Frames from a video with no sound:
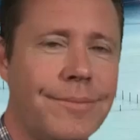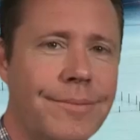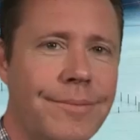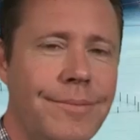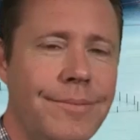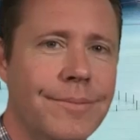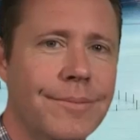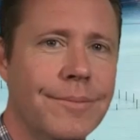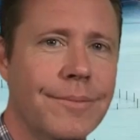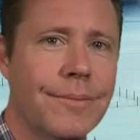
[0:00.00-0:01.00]

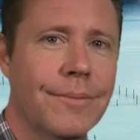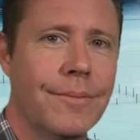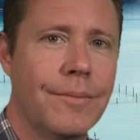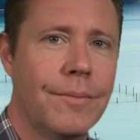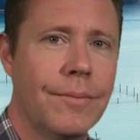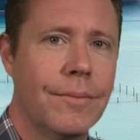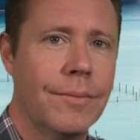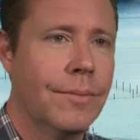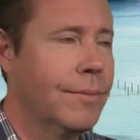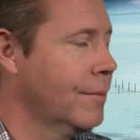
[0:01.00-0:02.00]

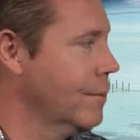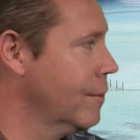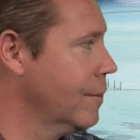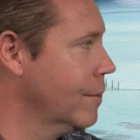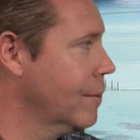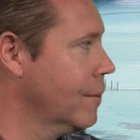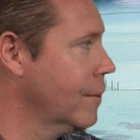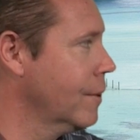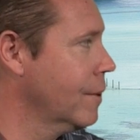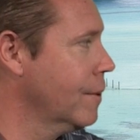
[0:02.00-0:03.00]

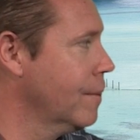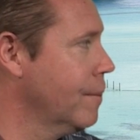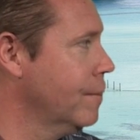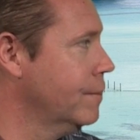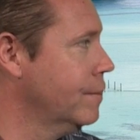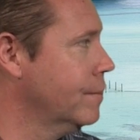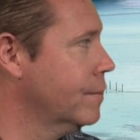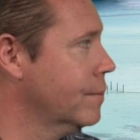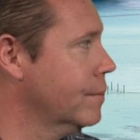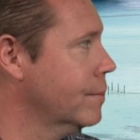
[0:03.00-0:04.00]

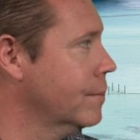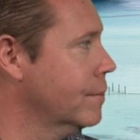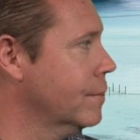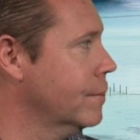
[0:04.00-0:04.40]
The person shown says nothing.